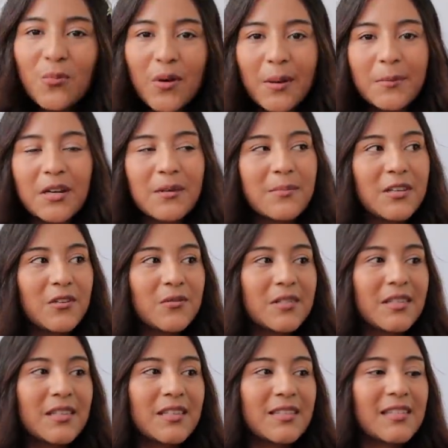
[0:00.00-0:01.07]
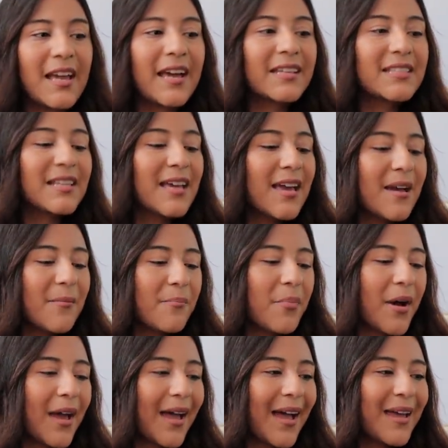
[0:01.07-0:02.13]
where I'm gonna be using these yet,
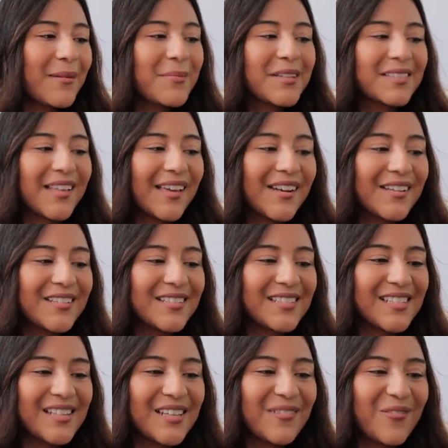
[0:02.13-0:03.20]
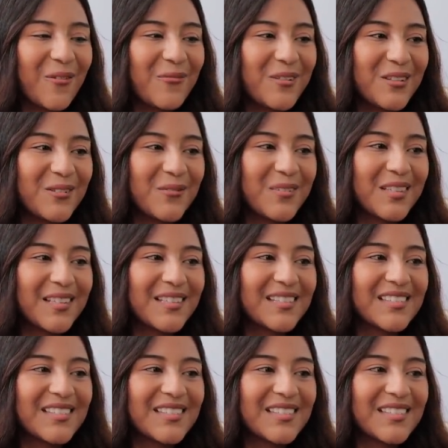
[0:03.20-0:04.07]
but I am excited to see what we do with this.